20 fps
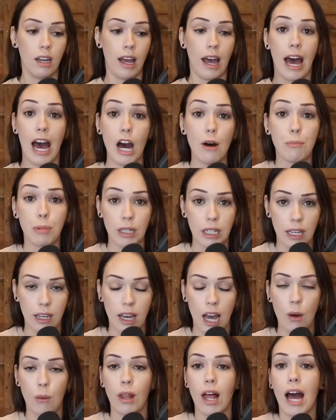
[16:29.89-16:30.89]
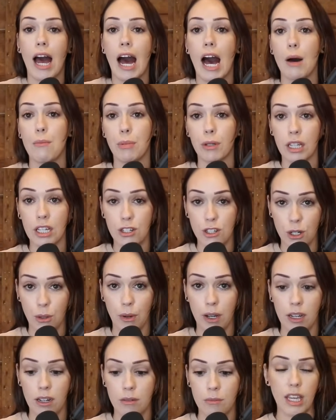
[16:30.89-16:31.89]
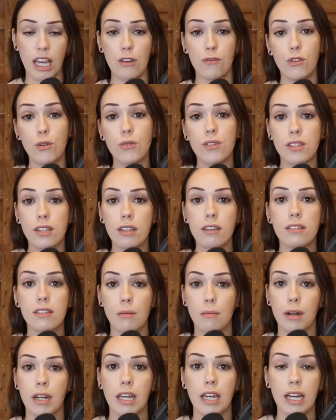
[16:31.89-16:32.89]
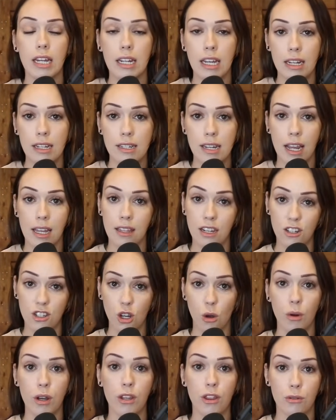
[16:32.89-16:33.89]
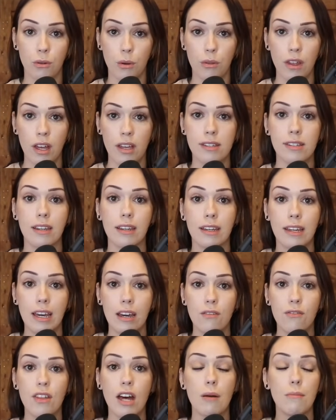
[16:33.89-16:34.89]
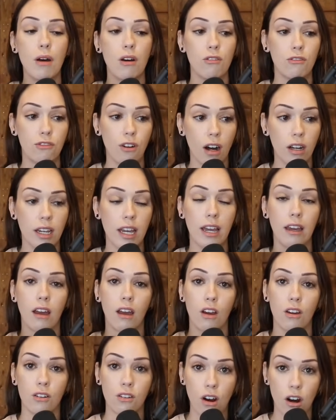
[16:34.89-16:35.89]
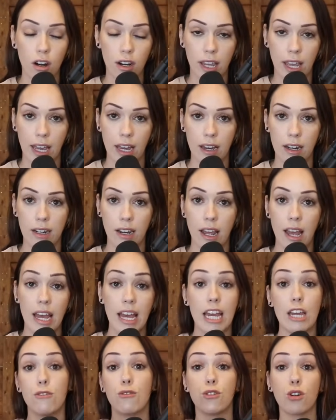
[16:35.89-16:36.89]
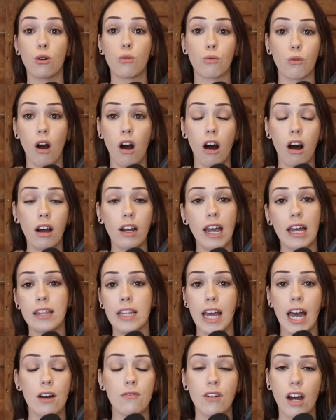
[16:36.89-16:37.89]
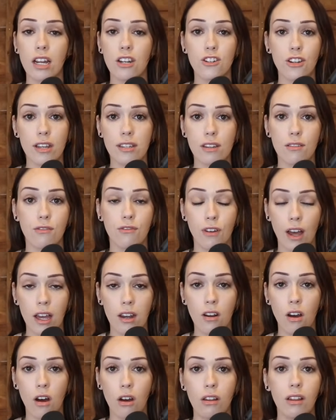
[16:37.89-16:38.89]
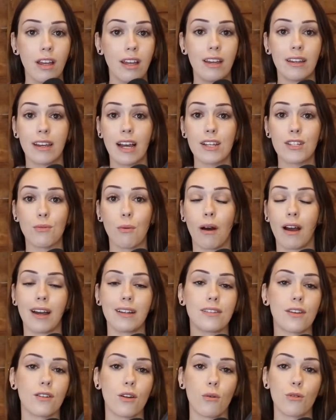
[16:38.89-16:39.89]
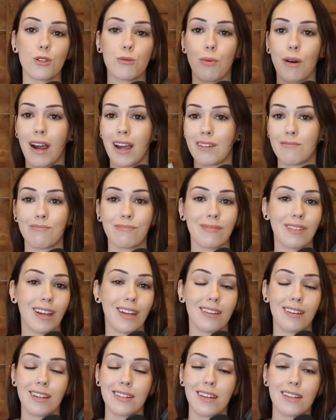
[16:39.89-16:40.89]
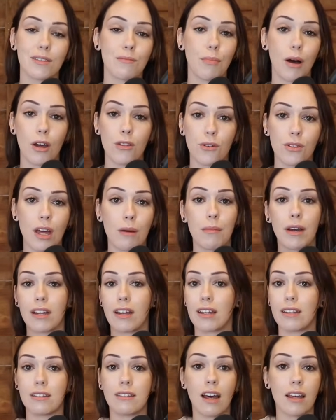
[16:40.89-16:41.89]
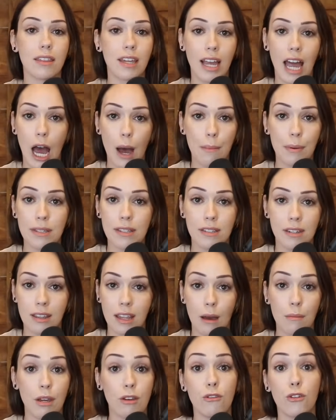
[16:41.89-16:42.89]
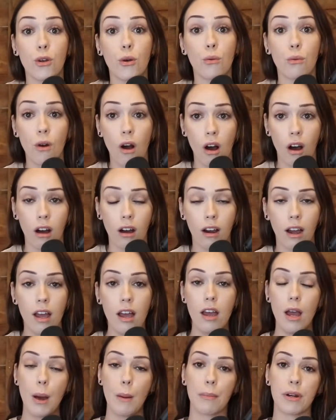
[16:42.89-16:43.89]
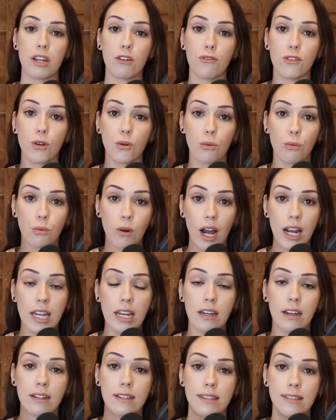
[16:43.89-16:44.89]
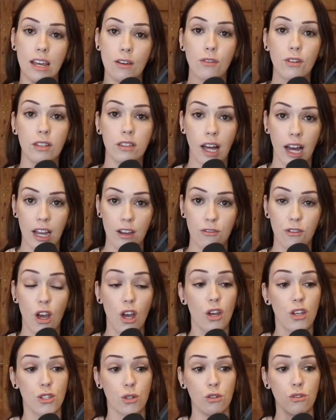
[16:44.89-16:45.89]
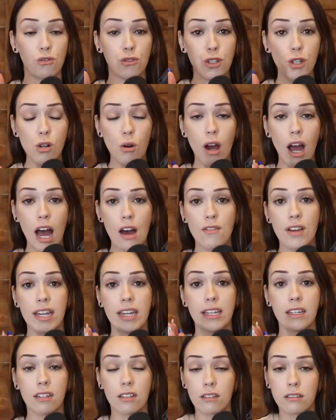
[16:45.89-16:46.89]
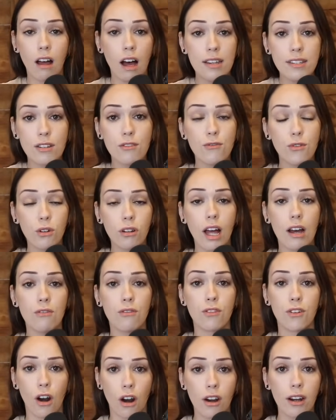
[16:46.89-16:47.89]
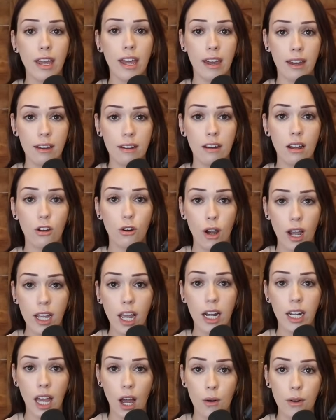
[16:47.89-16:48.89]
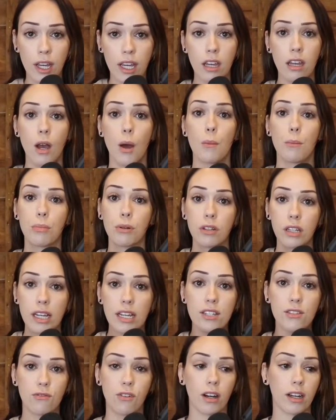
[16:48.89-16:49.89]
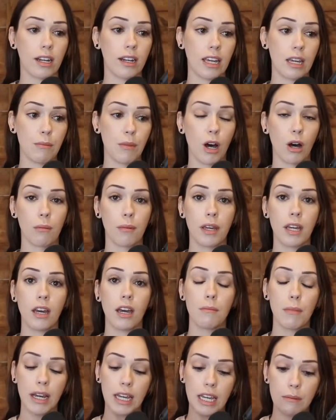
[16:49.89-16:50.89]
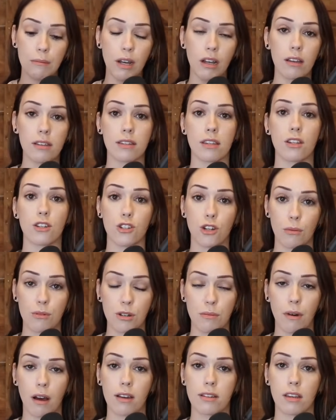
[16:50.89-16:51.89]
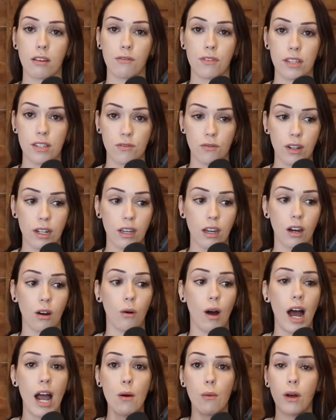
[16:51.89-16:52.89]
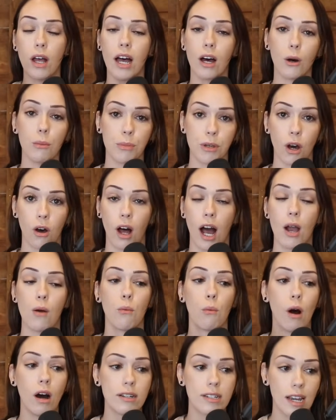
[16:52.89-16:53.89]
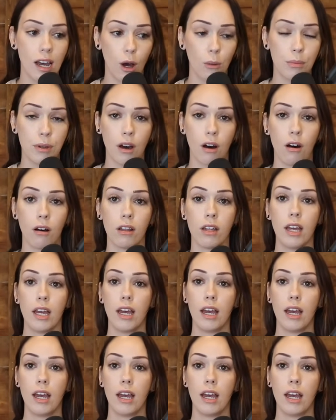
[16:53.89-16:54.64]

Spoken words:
Happily, I will happily do it. If you see somebody in intake that is going through this, give them fucking Narcan. If you're wrong and they have not ingested fentanyl, guess what? It's a nose spray. It doesn't bother them. Nothing happens to them if you're wrong. But if you're right, it could save a life. So if you don't have a closet full of Narcan, Craighead County, please fucking email me. My email is in the description box of this video. I will help y'all. I want to help y'all.